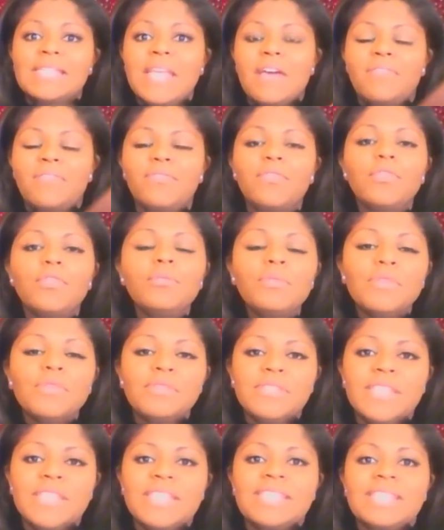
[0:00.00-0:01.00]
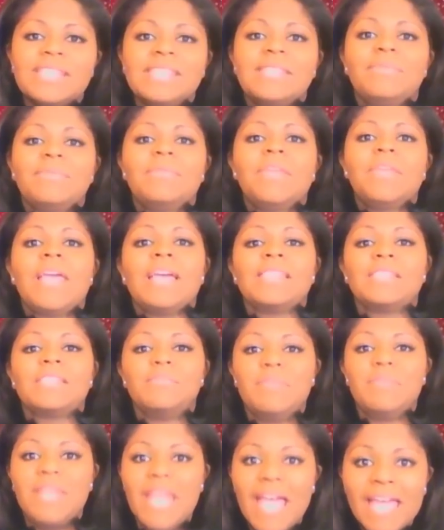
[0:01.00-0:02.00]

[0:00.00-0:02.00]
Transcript: That full moon says that something has to be